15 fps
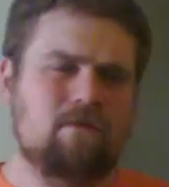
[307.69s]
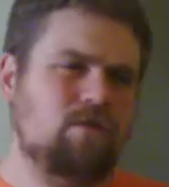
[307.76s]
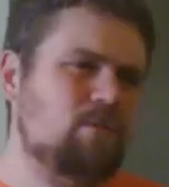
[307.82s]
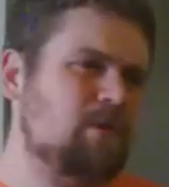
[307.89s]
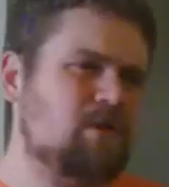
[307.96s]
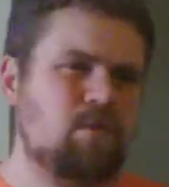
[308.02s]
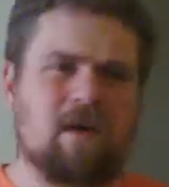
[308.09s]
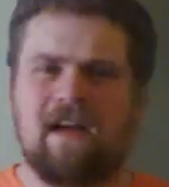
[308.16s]
Too
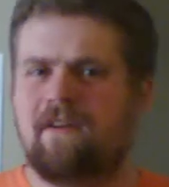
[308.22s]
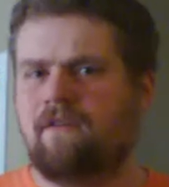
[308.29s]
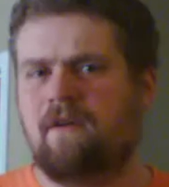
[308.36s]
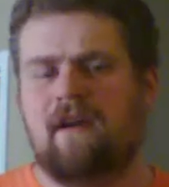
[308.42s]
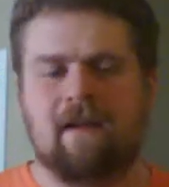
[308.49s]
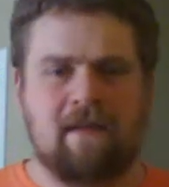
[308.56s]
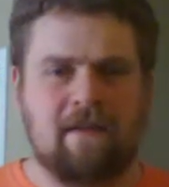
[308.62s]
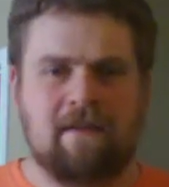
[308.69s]
much
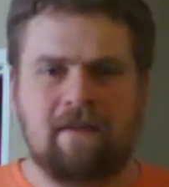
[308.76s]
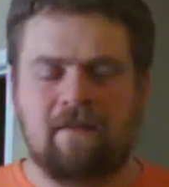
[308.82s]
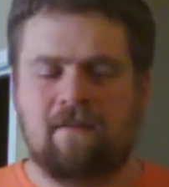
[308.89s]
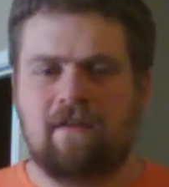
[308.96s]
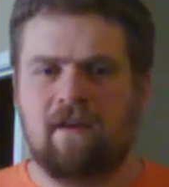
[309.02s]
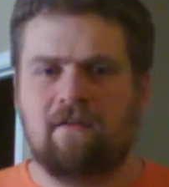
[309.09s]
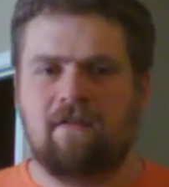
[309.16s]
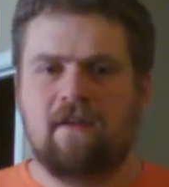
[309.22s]
wisecracking in this
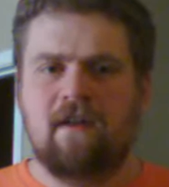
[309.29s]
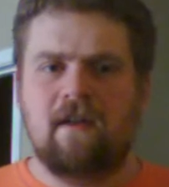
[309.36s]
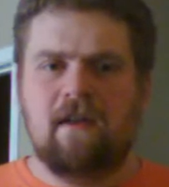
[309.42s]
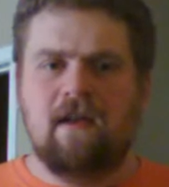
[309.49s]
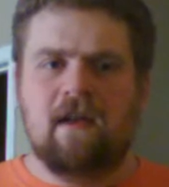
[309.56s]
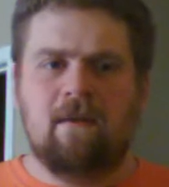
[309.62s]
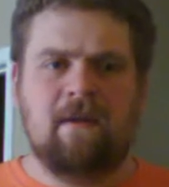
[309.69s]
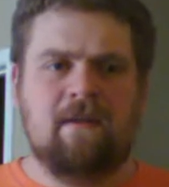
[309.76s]
stuff.
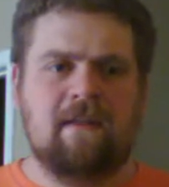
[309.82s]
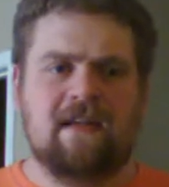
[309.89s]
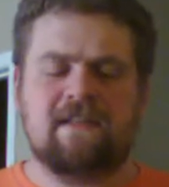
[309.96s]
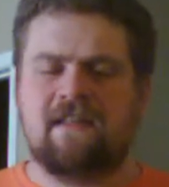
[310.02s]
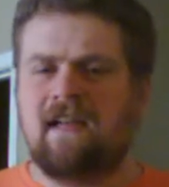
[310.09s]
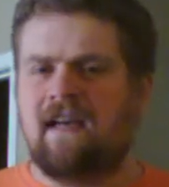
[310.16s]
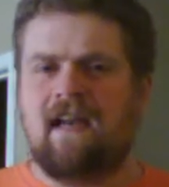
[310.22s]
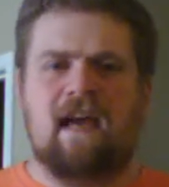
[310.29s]
I mean,
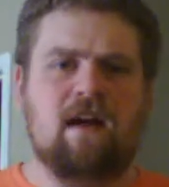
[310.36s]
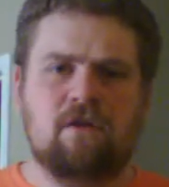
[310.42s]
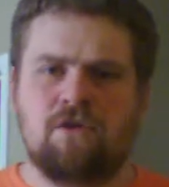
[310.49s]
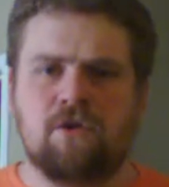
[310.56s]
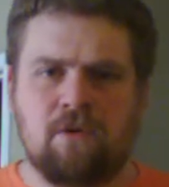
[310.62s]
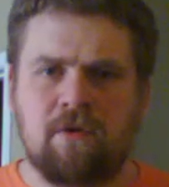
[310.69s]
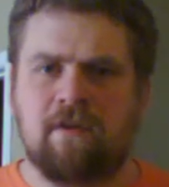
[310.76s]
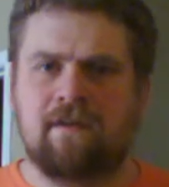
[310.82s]
that's not
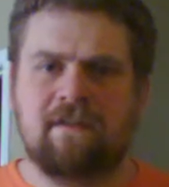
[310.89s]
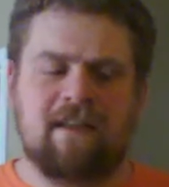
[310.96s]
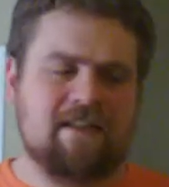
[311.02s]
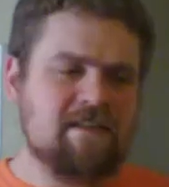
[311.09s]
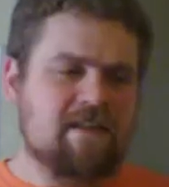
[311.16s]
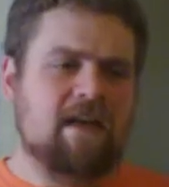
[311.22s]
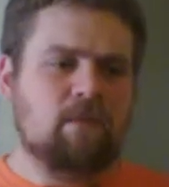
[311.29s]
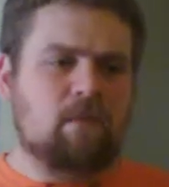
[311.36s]
Hal Jordan.
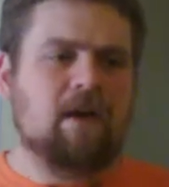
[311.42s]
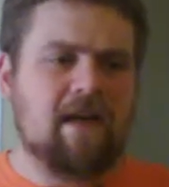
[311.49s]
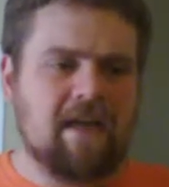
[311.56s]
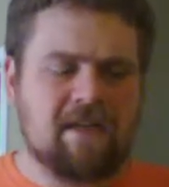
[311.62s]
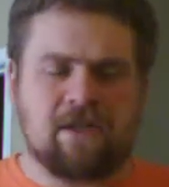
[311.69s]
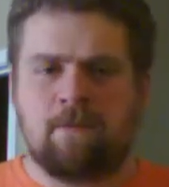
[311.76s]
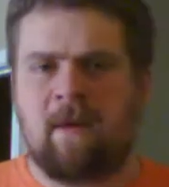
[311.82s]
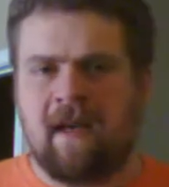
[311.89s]
That's not what I
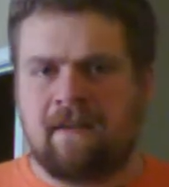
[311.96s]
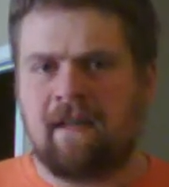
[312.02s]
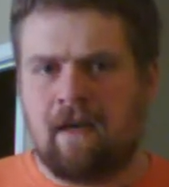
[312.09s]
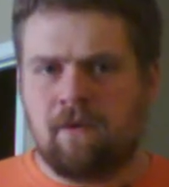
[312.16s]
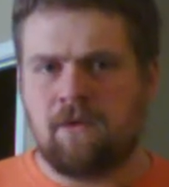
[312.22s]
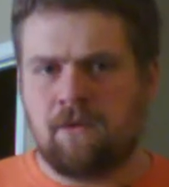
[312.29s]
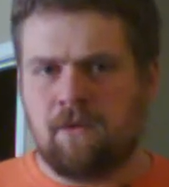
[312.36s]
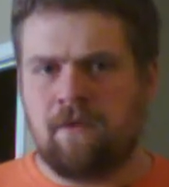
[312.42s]
expect
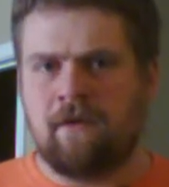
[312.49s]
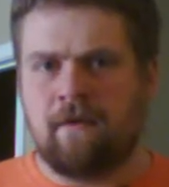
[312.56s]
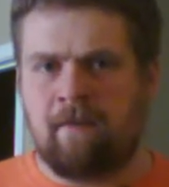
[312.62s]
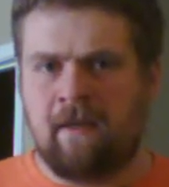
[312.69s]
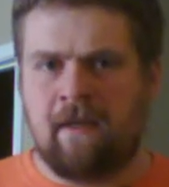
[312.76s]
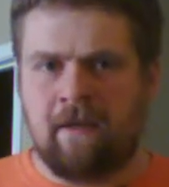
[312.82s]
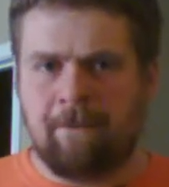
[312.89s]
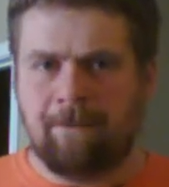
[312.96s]
Hal Jordan to
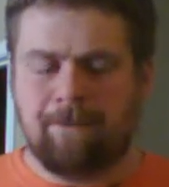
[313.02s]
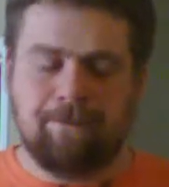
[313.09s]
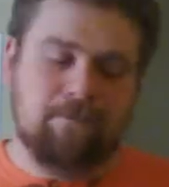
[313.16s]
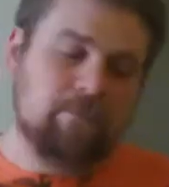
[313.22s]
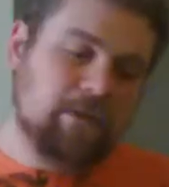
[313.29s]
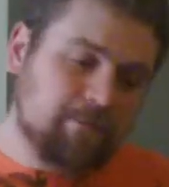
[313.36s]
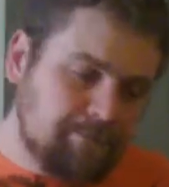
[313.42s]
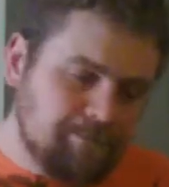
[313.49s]
be.
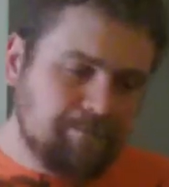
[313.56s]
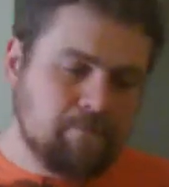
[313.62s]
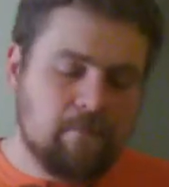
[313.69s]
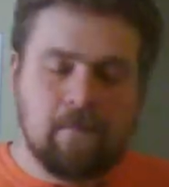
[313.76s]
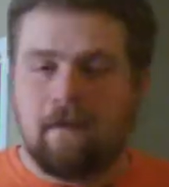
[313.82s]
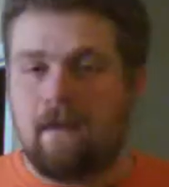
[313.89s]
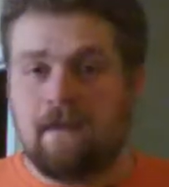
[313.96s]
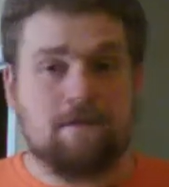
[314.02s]
But
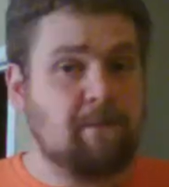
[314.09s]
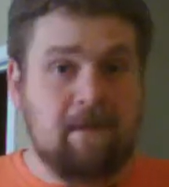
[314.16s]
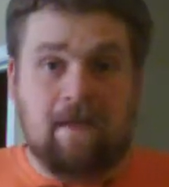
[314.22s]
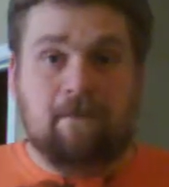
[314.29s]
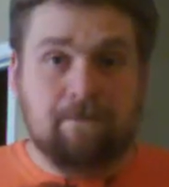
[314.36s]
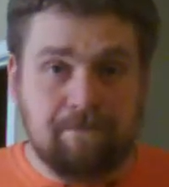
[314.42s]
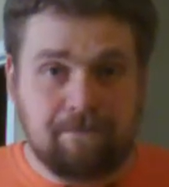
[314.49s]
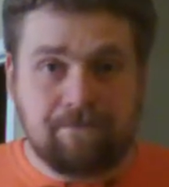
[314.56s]
that's
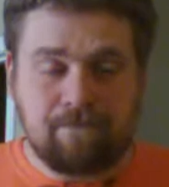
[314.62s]
me.